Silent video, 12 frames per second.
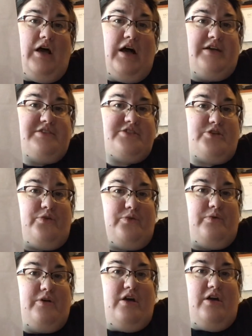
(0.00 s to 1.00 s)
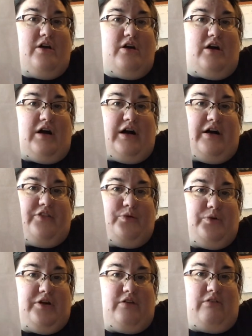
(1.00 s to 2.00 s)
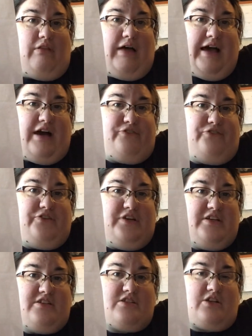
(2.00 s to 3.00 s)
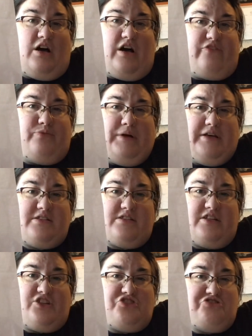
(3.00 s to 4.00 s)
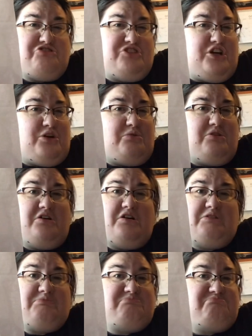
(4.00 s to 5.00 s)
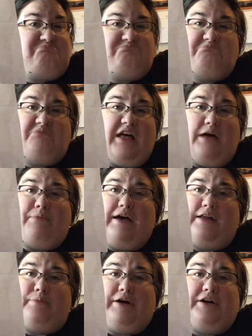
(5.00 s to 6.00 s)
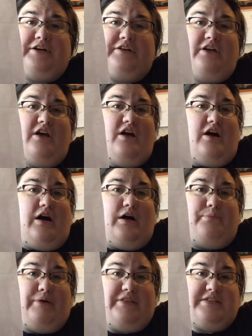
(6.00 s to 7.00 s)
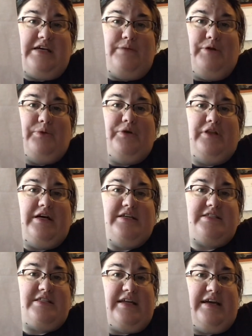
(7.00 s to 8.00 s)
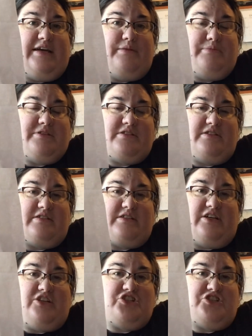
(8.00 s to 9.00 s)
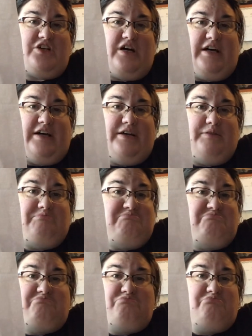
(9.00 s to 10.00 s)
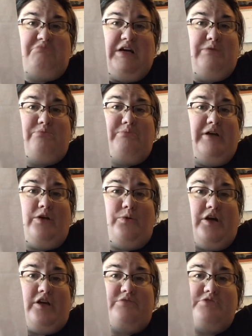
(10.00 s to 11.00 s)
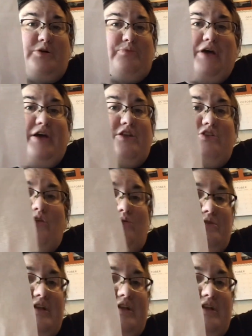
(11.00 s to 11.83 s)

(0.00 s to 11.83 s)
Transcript: So the word laugh is off by a stitch or so. Not mad about it. By the time I realized that I had missed a stitch, I made it work, so I don't really